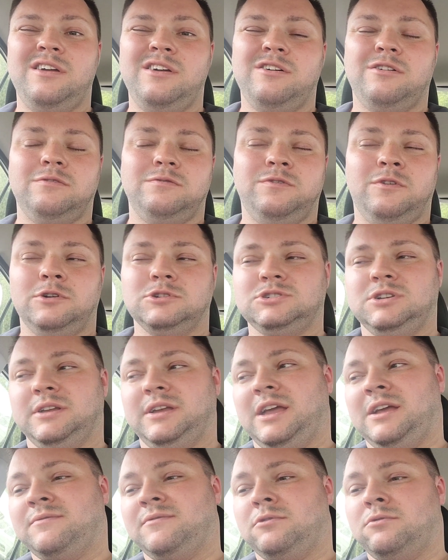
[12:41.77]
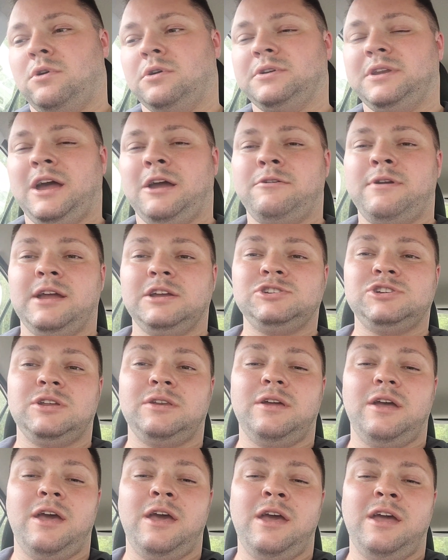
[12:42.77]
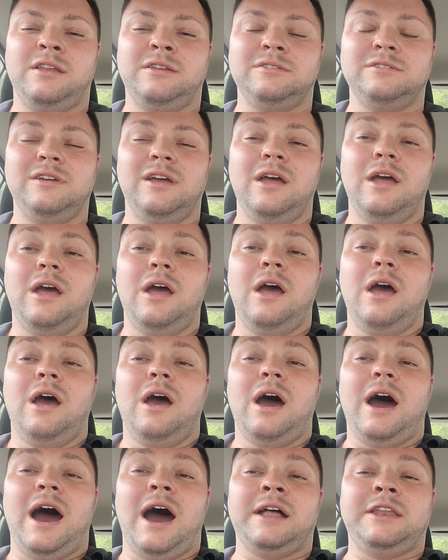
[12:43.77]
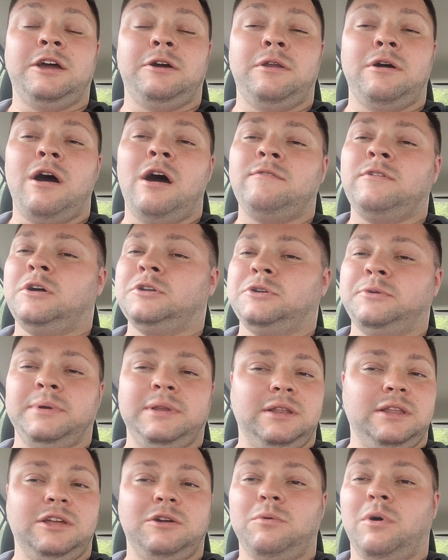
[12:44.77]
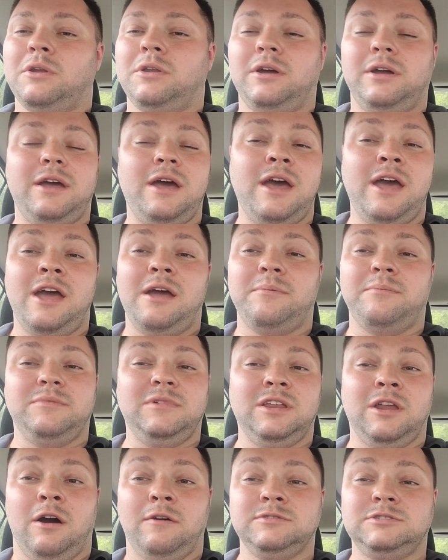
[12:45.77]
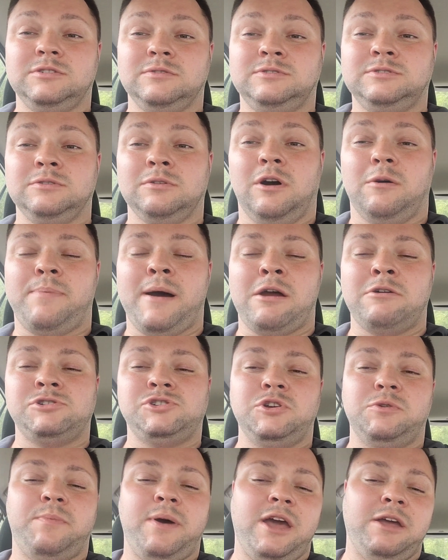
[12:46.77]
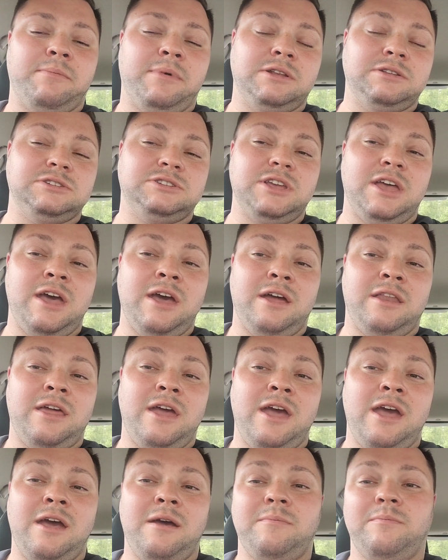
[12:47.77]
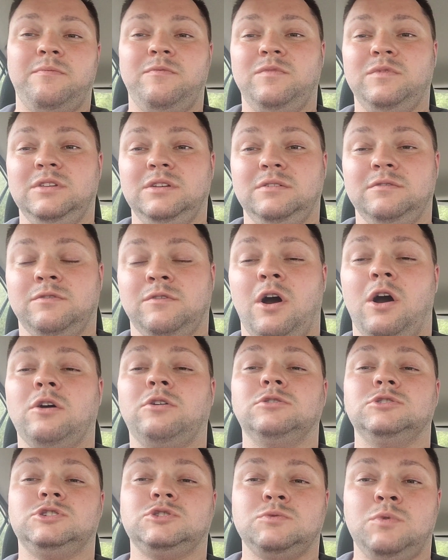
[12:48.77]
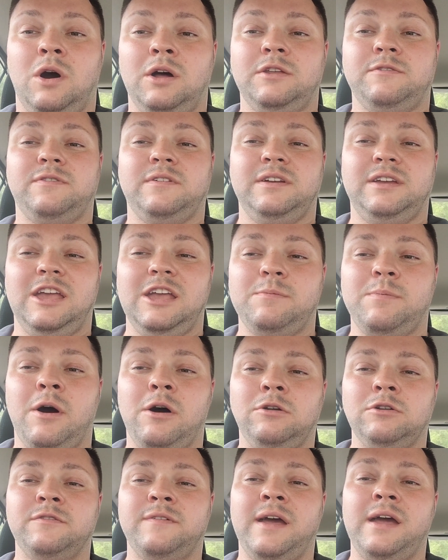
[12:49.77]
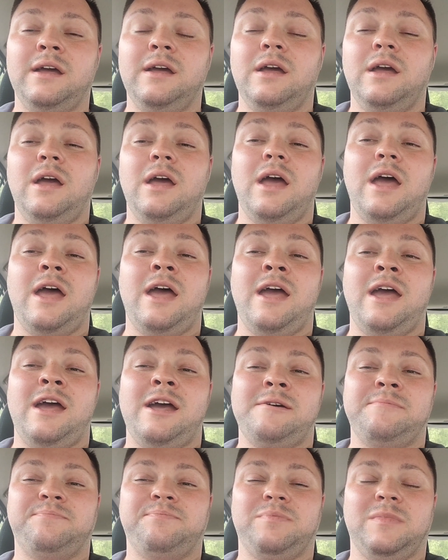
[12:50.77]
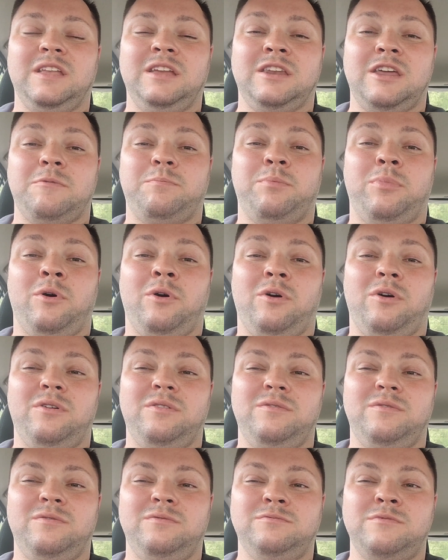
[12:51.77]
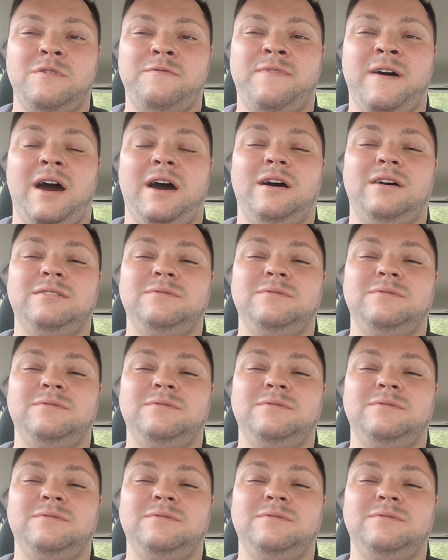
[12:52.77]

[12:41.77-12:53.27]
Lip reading: unfortunately in the wrong direction. And I don't know how they'll do in League One. You know, obviously we've still got parachute payments, and we've got a good squad if we can keep hold of it. You know, but with that